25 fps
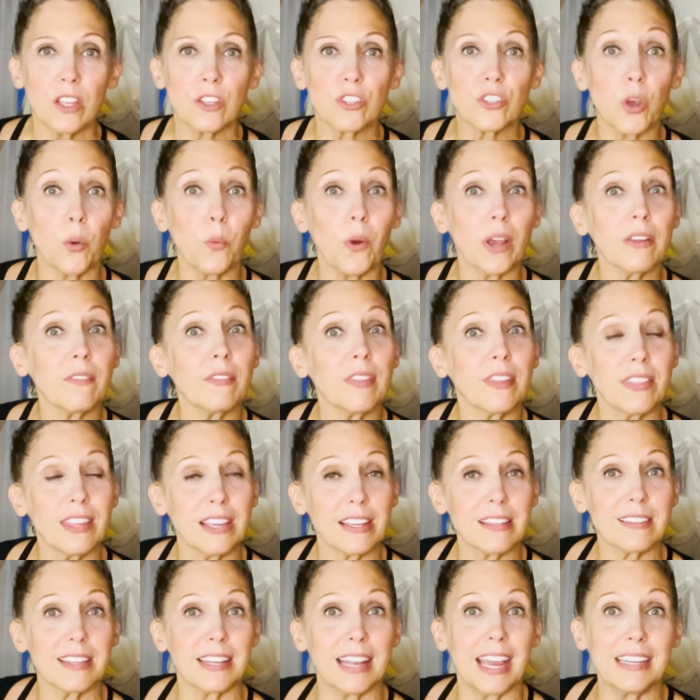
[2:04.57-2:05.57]
So one of the
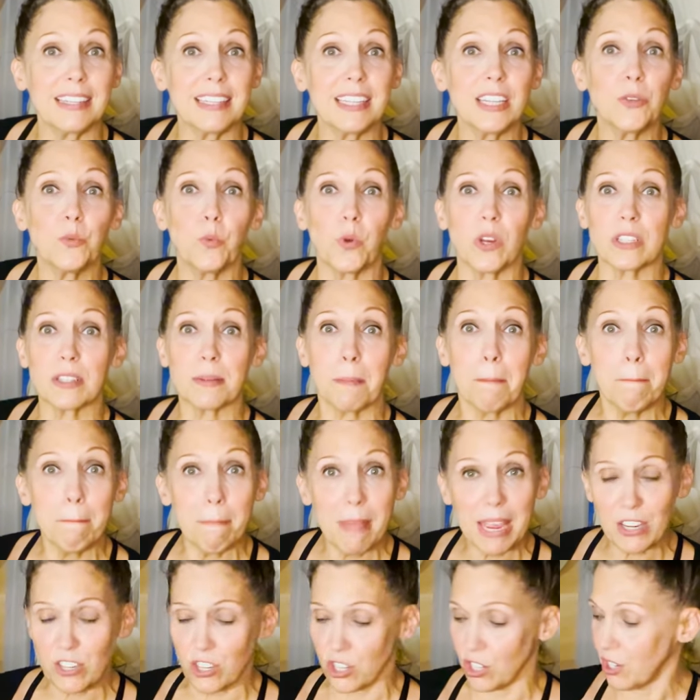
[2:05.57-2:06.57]
things that I did was
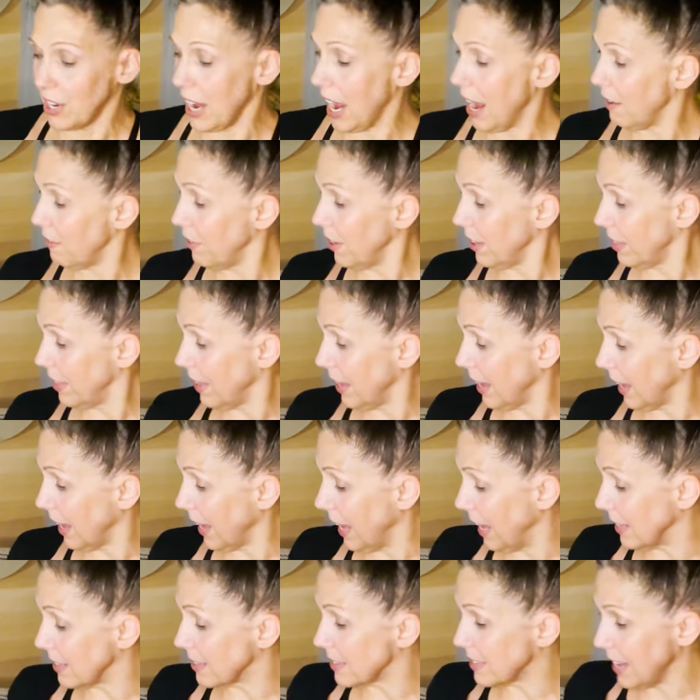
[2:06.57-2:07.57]
measured
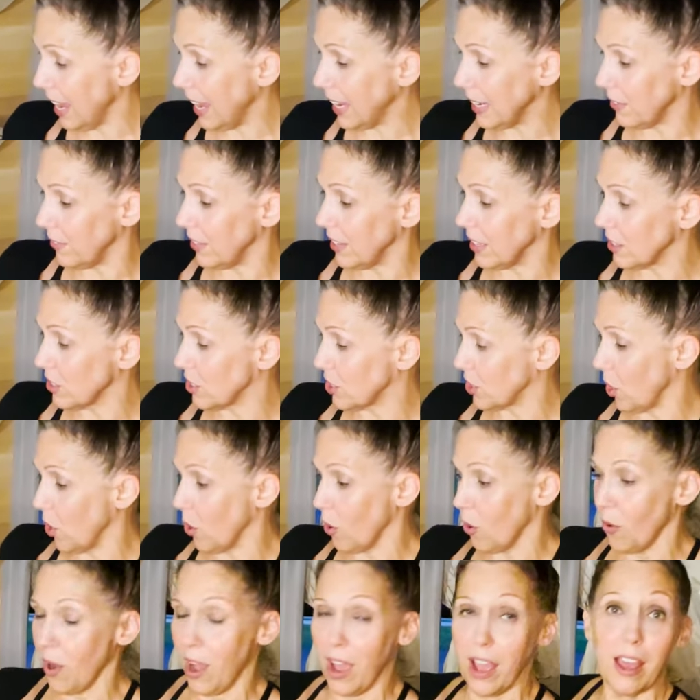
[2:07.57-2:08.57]
everything inside of it.
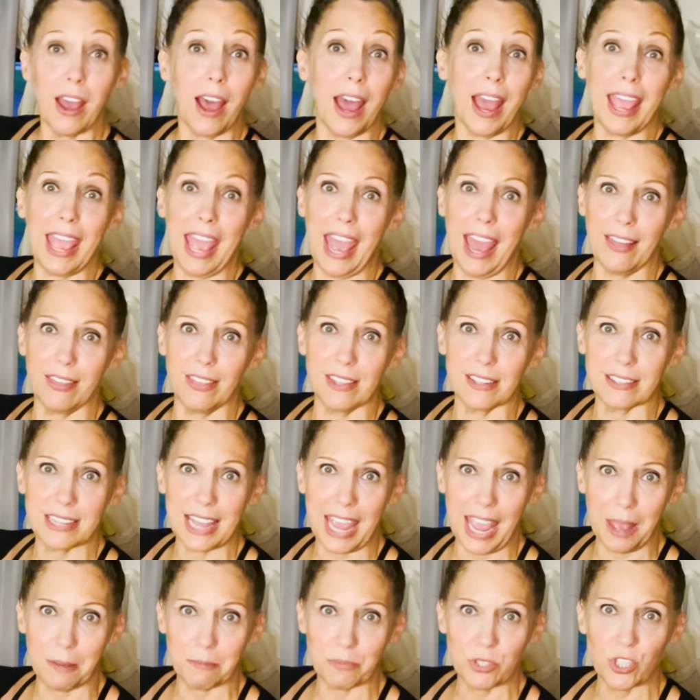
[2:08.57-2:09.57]
So I had this
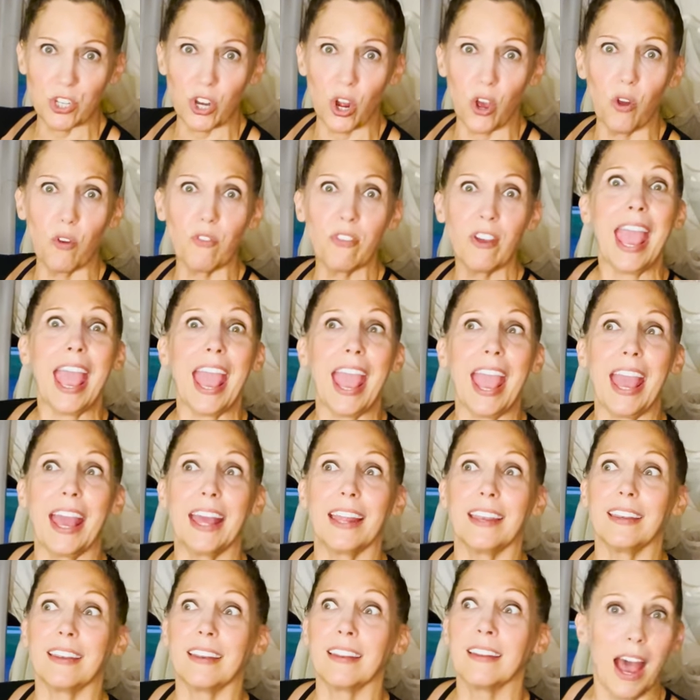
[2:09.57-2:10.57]
camp stove
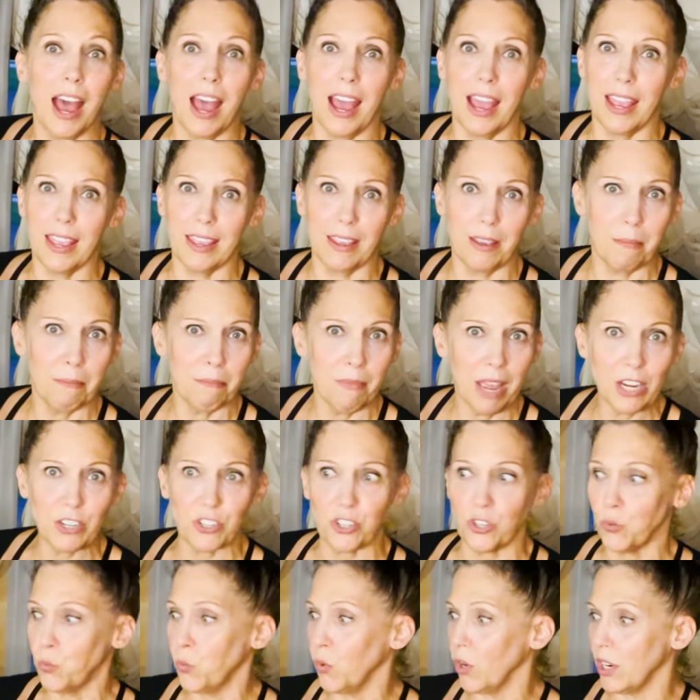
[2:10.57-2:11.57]
and I
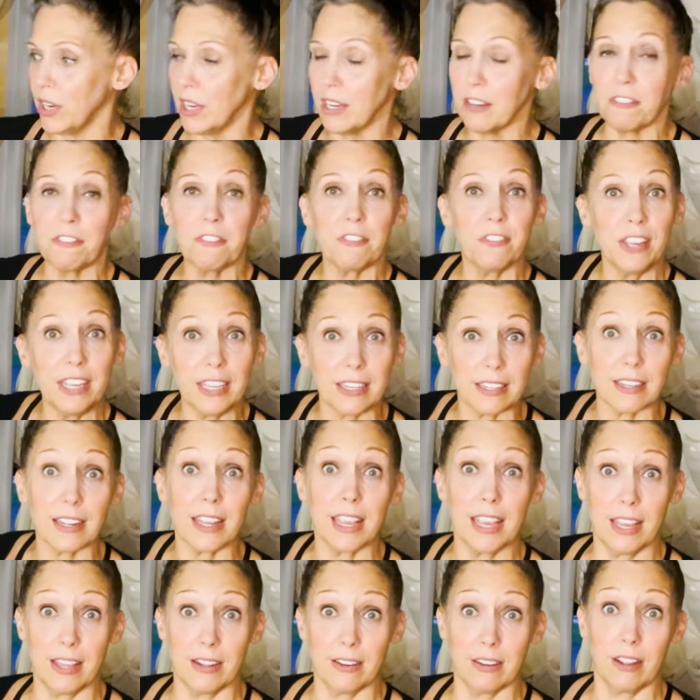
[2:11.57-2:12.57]
measured, would it fit
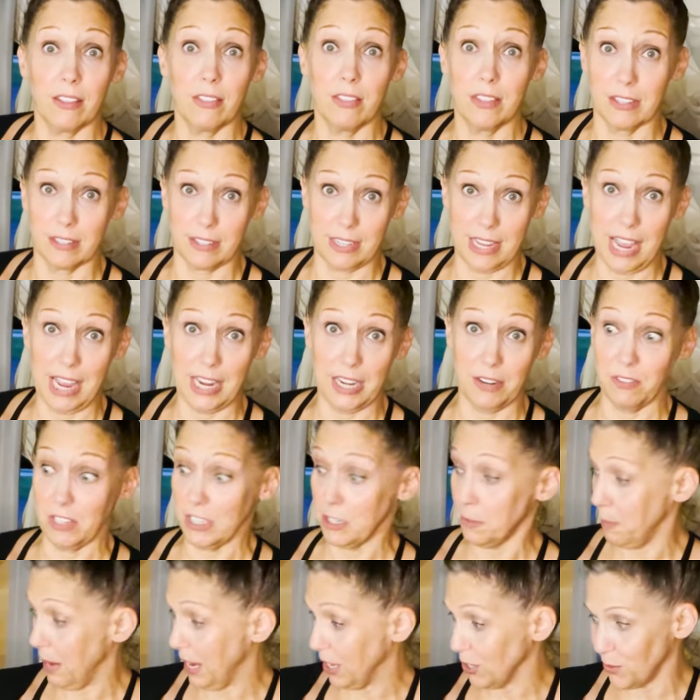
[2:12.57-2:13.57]
in this kind of a
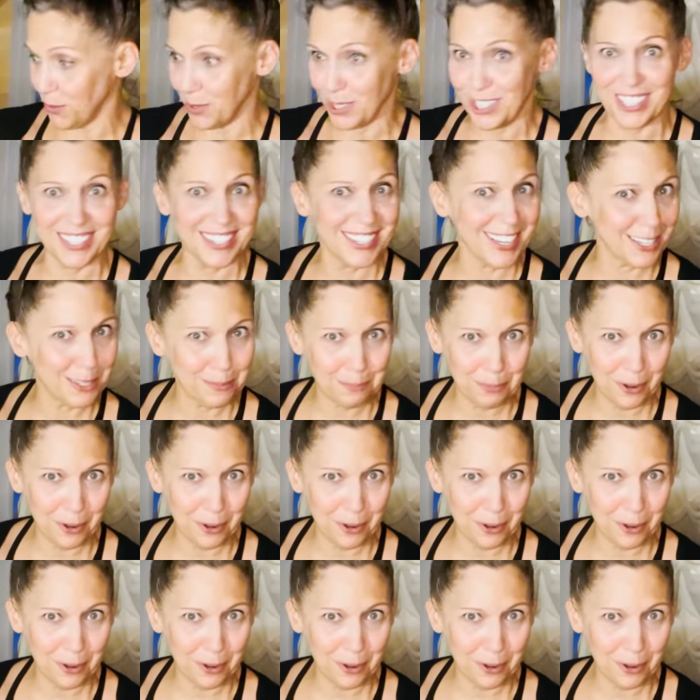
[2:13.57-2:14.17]
space, which it does